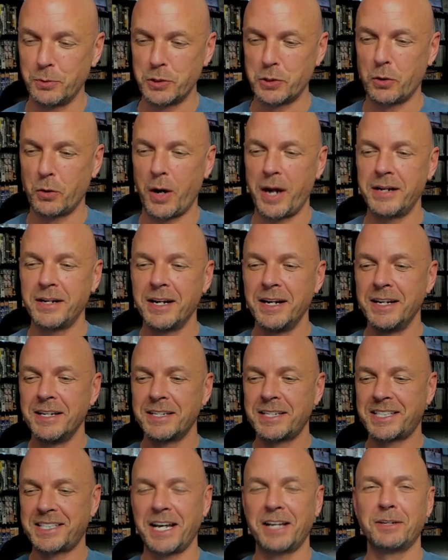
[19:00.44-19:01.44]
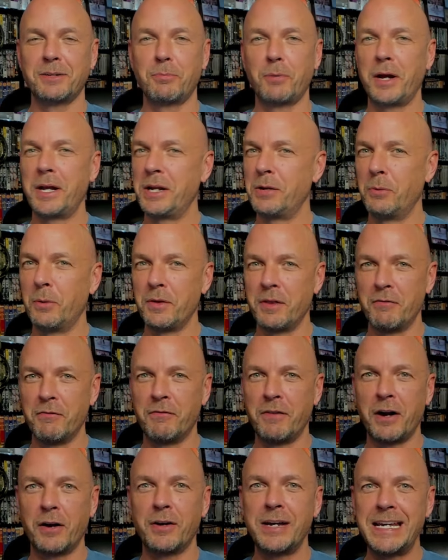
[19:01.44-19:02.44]
great. Celebrated with a
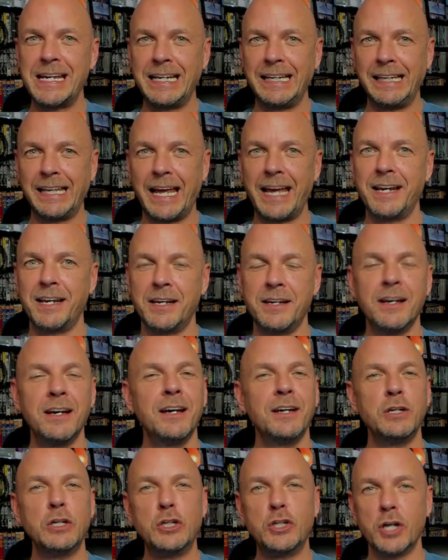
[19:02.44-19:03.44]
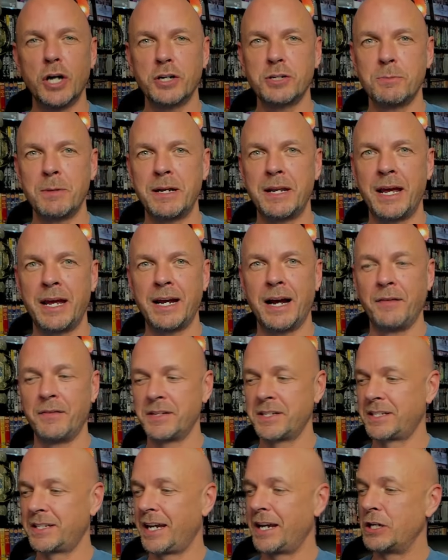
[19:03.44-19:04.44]
very elated Judgment Day on the
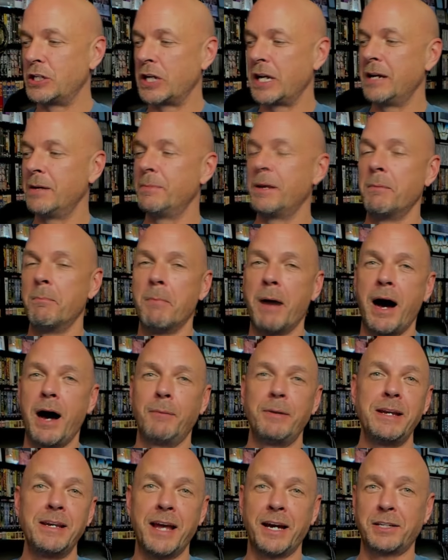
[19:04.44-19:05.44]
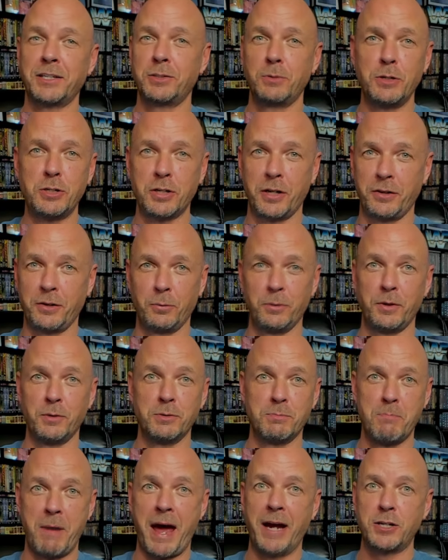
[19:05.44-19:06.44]
stage. Him and Mommy next to each other with those
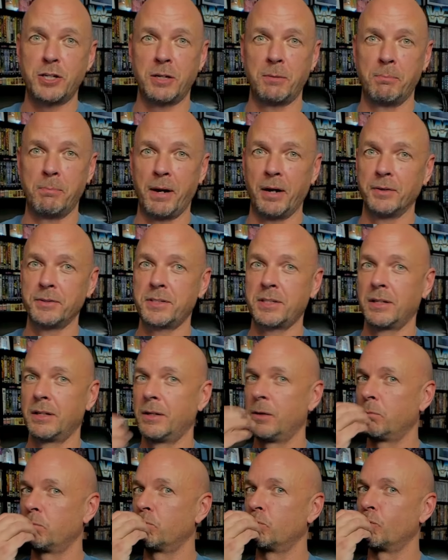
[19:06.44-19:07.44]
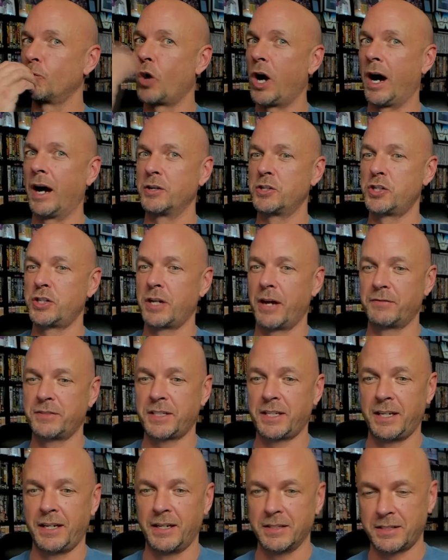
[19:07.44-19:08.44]
matching belts. Mwah, chef's
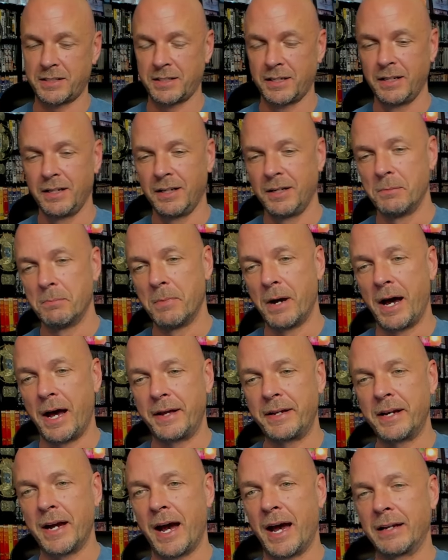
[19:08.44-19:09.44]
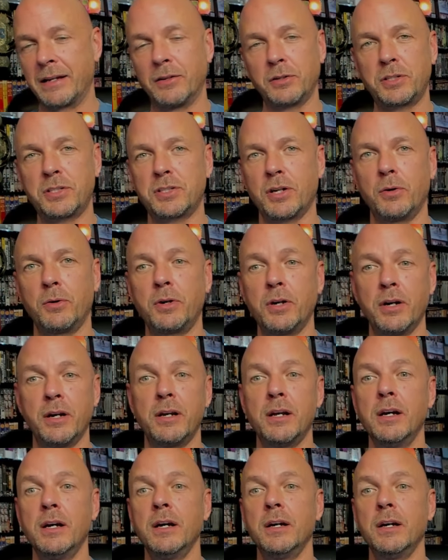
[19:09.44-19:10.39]
kiss. My God, looks so good.